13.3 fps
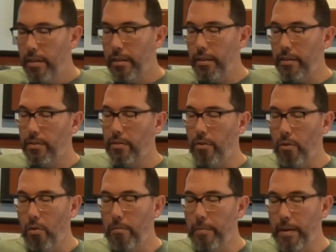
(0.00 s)
this
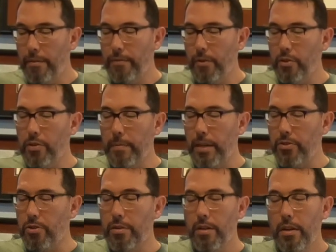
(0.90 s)
whole first
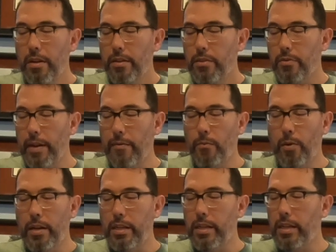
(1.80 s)
measure. So we have
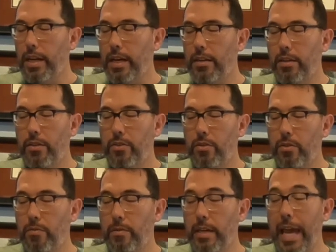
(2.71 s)
1 E and
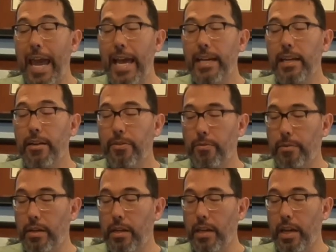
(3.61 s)
2 E and
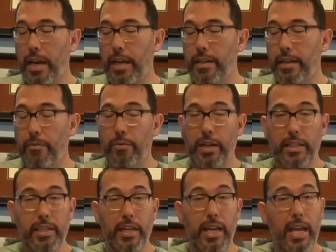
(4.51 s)
3 E and when I
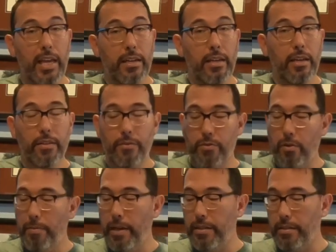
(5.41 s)
said and, those
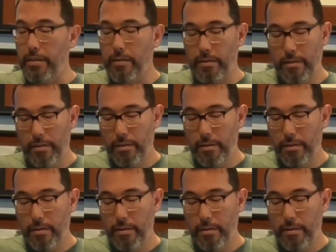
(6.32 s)
were buzzes.